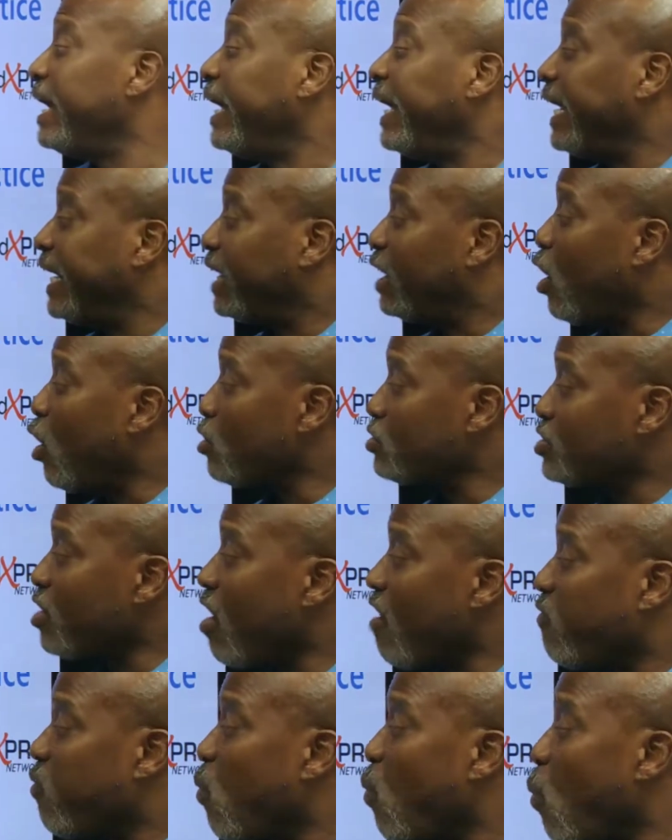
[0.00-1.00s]
It goes
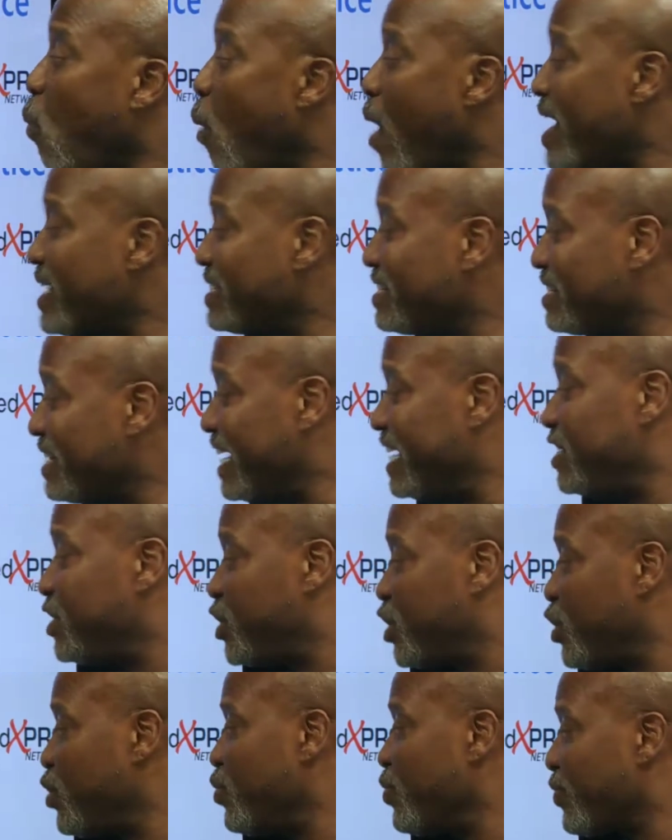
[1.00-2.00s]
off Wednesday,
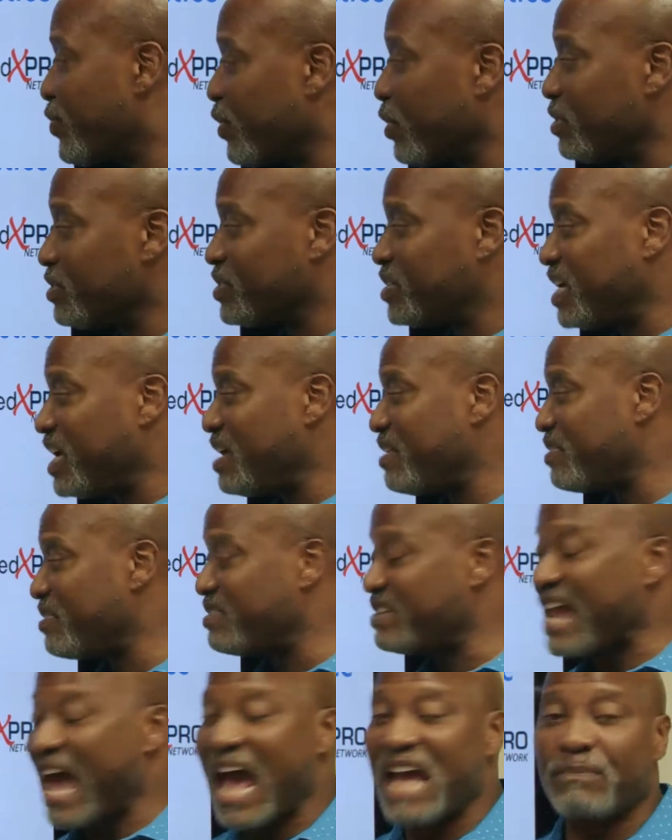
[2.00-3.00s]
June 13th,
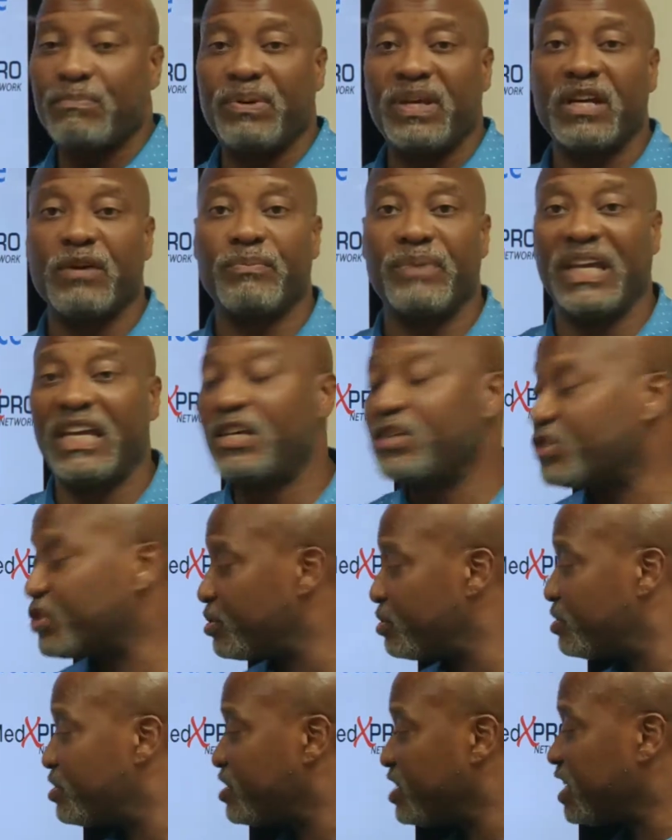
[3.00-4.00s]
9 p.m.
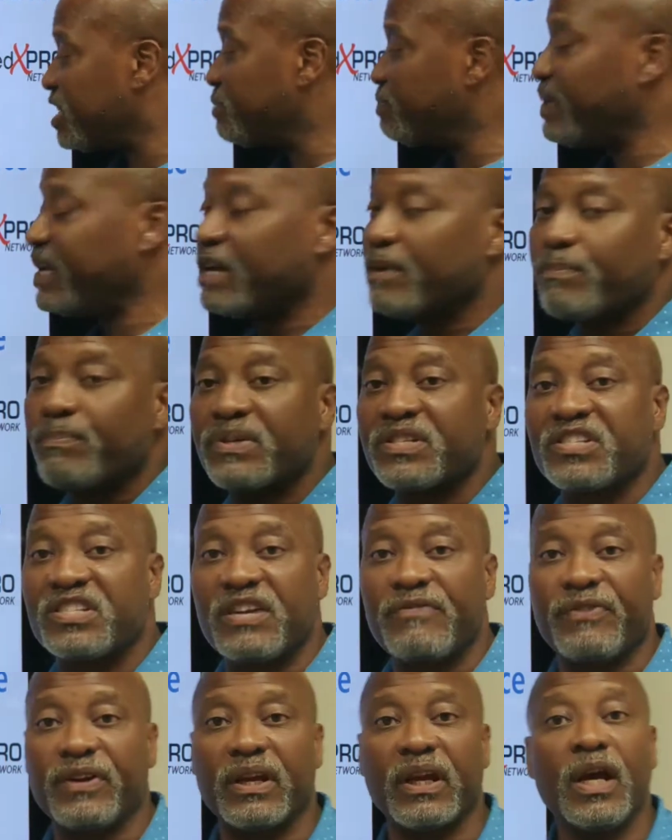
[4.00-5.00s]
Eastern, 6 p.m.
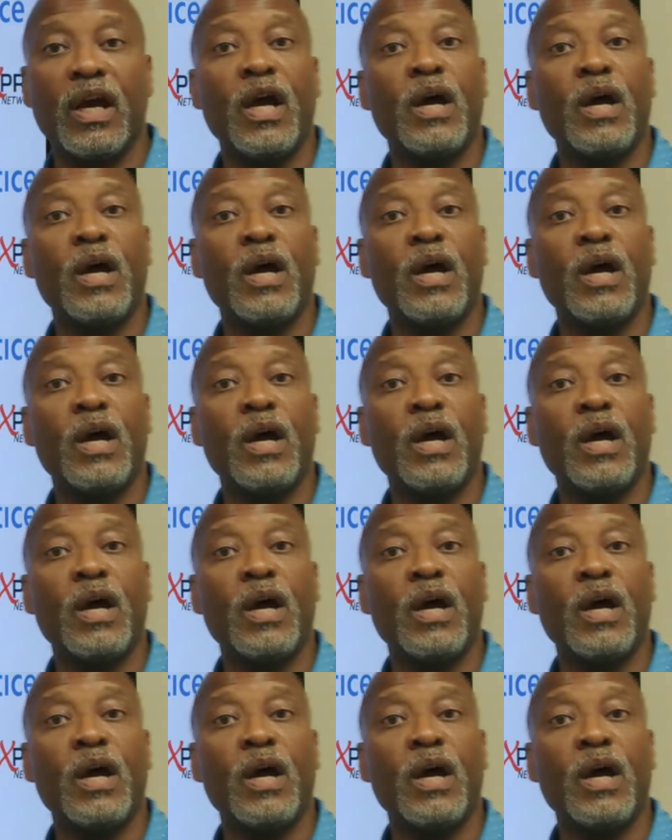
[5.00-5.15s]
Pacific.